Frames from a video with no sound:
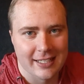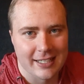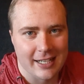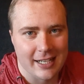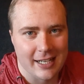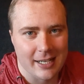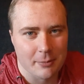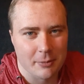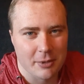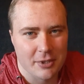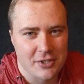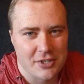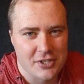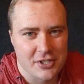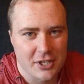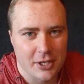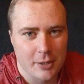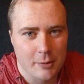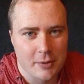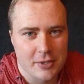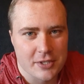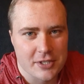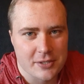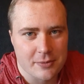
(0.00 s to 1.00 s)
I'm going to
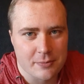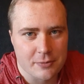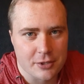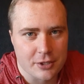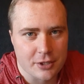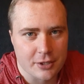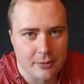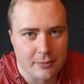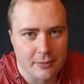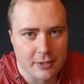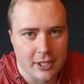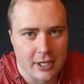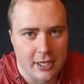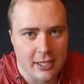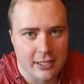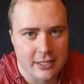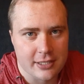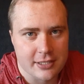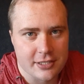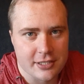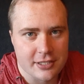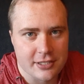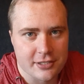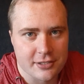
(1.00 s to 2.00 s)
start with some
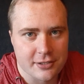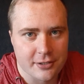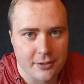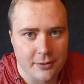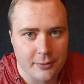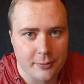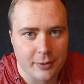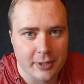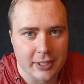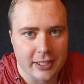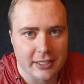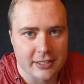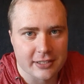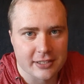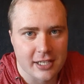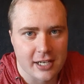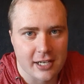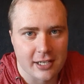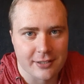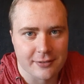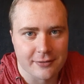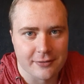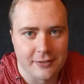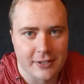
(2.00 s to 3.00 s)
terminology so that we can
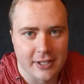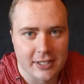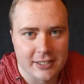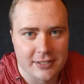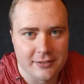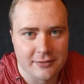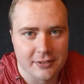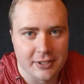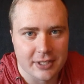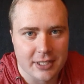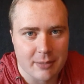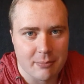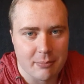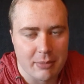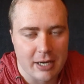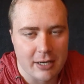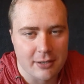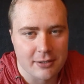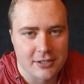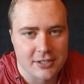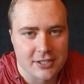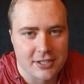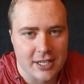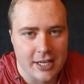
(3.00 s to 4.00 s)
talk effectively
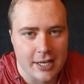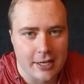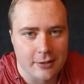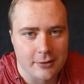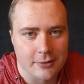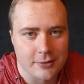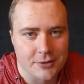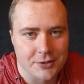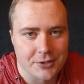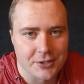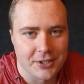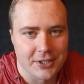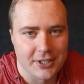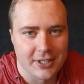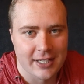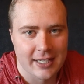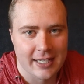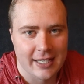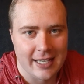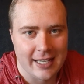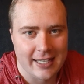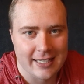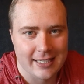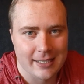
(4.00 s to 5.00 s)
about cycles,
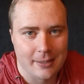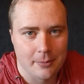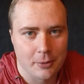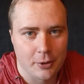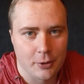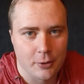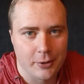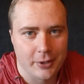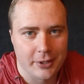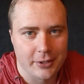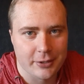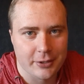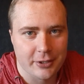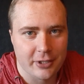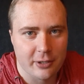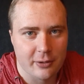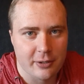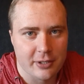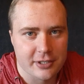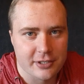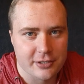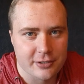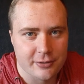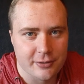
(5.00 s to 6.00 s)
and then I'm going to go
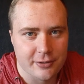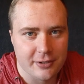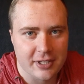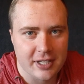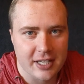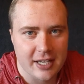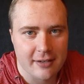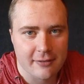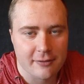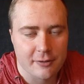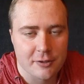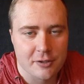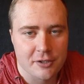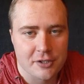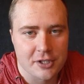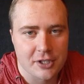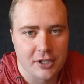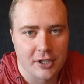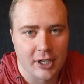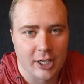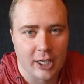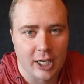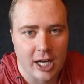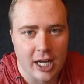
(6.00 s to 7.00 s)
into the
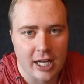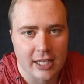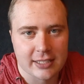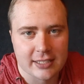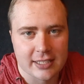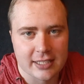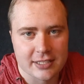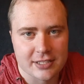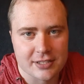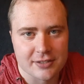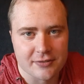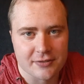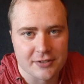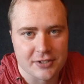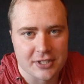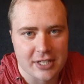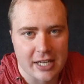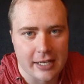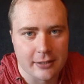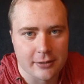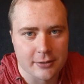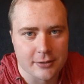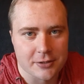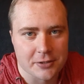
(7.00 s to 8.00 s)
evolutionary context of
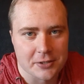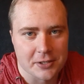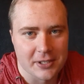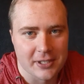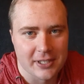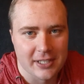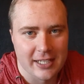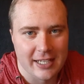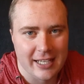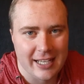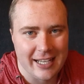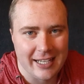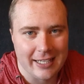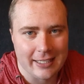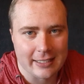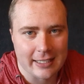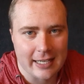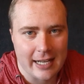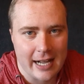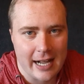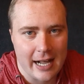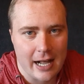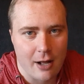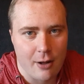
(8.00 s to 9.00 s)
cycles and
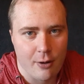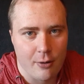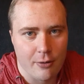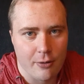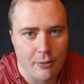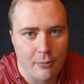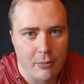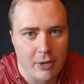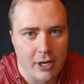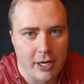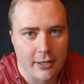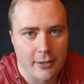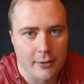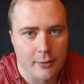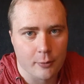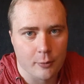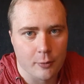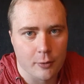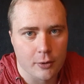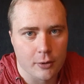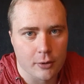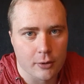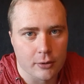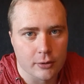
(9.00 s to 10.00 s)
how the modern
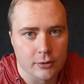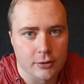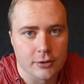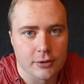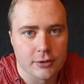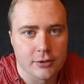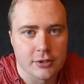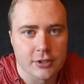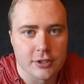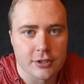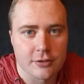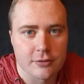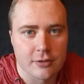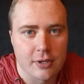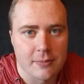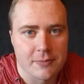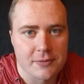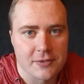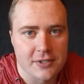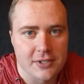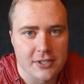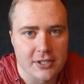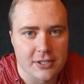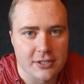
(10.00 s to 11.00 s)
world
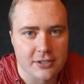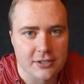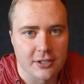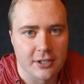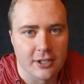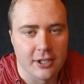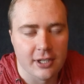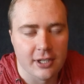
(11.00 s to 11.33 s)
disrupts these.